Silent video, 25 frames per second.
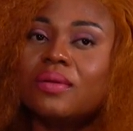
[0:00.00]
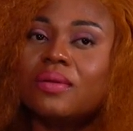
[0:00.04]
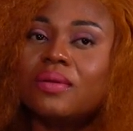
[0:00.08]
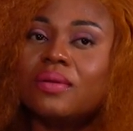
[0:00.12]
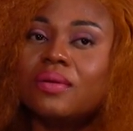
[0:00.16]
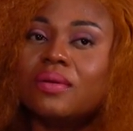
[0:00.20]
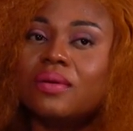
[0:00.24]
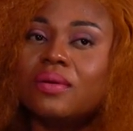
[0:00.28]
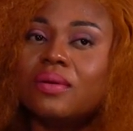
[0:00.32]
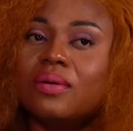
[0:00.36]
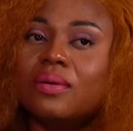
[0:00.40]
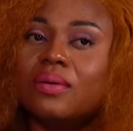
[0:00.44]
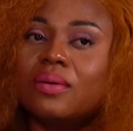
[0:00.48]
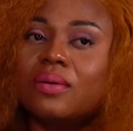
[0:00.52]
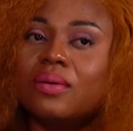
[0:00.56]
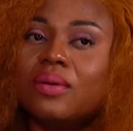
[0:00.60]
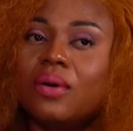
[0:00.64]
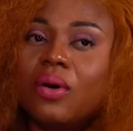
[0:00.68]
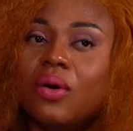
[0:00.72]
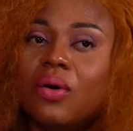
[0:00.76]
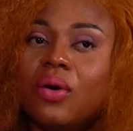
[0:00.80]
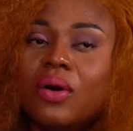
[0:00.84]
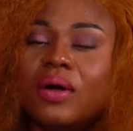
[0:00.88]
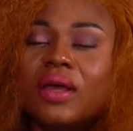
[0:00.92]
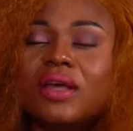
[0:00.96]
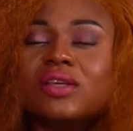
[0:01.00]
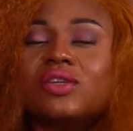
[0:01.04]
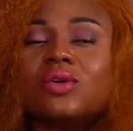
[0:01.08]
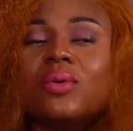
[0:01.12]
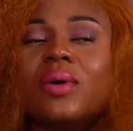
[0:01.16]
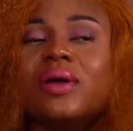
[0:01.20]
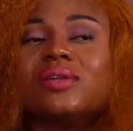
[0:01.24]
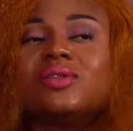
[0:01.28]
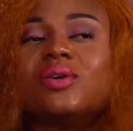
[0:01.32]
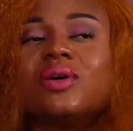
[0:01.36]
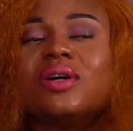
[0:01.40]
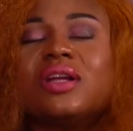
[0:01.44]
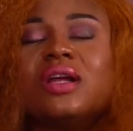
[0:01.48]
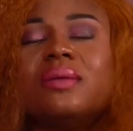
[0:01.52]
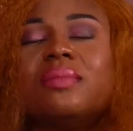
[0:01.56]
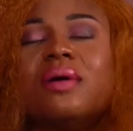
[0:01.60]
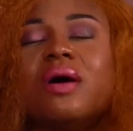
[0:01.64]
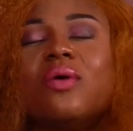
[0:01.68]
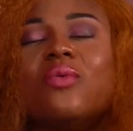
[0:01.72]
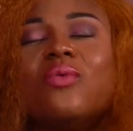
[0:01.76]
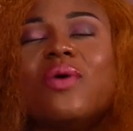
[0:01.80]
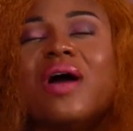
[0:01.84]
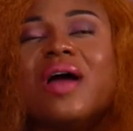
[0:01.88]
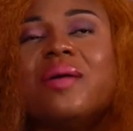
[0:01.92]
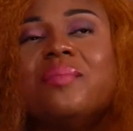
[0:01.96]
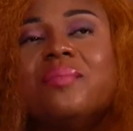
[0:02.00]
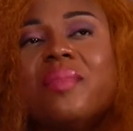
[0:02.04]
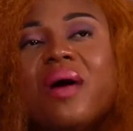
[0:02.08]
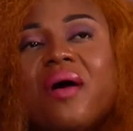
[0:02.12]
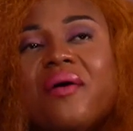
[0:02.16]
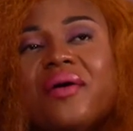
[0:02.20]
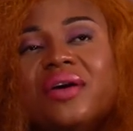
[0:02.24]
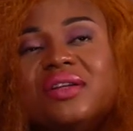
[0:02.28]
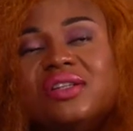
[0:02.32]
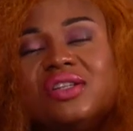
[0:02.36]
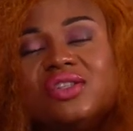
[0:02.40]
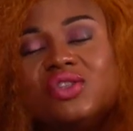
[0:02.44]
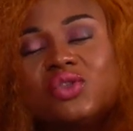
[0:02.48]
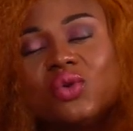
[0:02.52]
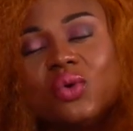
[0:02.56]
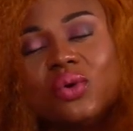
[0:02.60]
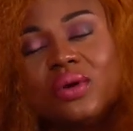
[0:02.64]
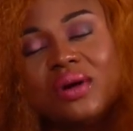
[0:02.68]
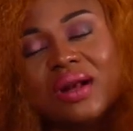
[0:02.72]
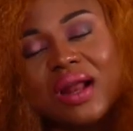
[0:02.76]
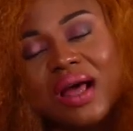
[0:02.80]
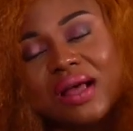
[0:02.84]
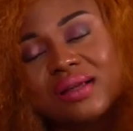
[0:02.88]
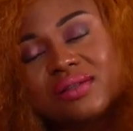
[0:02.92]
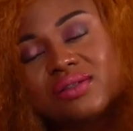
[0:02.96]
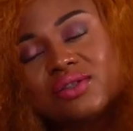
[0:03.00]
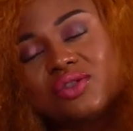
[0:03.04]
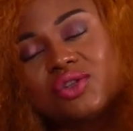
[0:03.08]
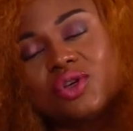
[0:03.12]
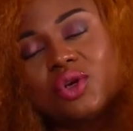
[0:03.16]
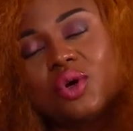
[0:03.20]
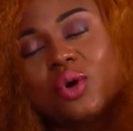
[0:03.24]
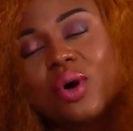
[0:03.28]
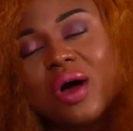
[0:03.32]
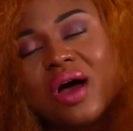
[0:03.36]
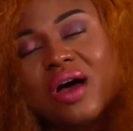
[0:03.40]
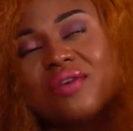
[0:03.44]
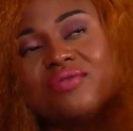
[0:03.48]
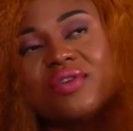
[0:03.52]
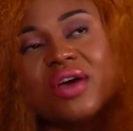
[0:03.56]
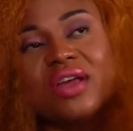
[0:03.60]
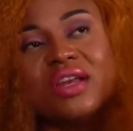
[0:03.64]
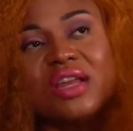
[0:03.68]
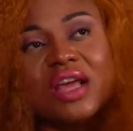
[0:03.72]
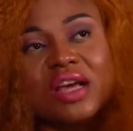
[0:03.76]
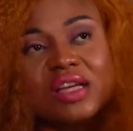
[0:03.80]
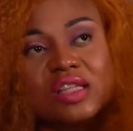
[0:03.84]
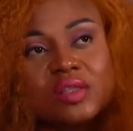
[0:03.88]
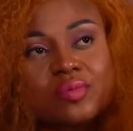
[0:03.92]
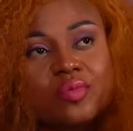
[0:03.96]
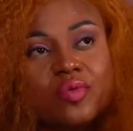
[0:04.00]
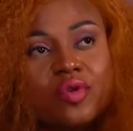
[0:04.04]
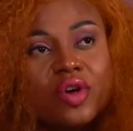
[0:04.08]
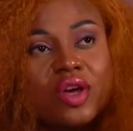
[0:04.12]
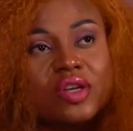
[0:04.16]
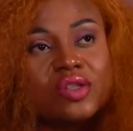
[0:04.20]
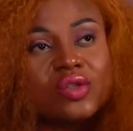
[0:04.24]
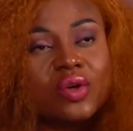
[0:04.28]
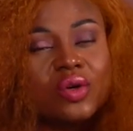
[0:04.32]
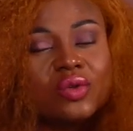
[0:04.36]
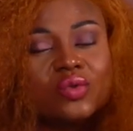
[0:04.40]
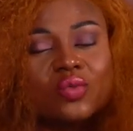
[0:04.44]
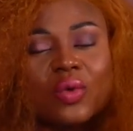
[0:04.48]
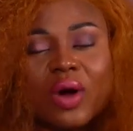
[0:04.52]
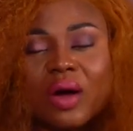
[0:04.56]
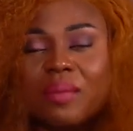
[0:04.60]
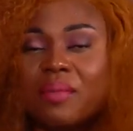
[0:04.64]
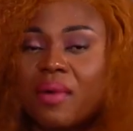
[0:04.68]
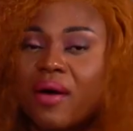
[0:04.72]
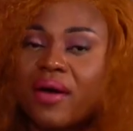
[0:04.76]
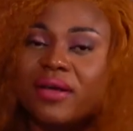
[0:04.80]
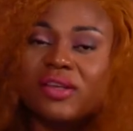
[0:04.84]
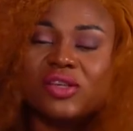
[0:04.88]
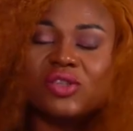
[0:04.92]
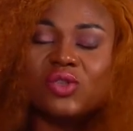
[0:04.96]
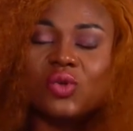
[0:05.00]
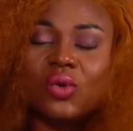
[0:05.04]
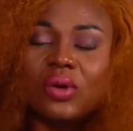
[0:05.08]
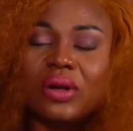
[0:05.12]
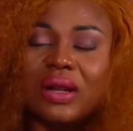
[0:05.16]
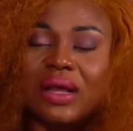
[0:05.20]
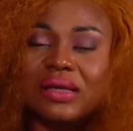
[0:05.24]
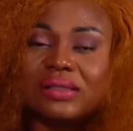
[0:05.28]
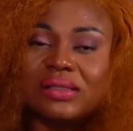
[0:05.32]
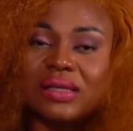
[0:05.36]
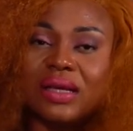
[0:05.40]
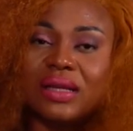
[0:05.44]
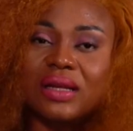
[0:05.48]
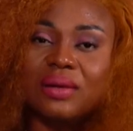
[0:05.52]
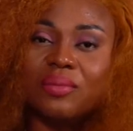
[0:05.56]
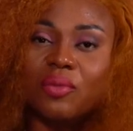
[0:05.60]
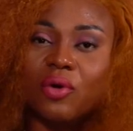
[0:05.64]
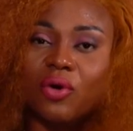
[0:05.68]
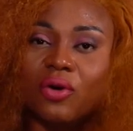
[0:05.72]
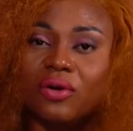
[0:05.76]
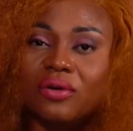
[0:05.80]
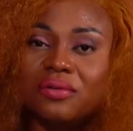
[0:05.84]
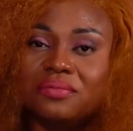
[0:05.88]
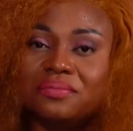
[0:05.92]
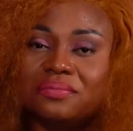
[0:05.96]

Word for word: about. Okay, so we're talking about why marriages don't last. Do you have any experience on why marriages don't last anymore?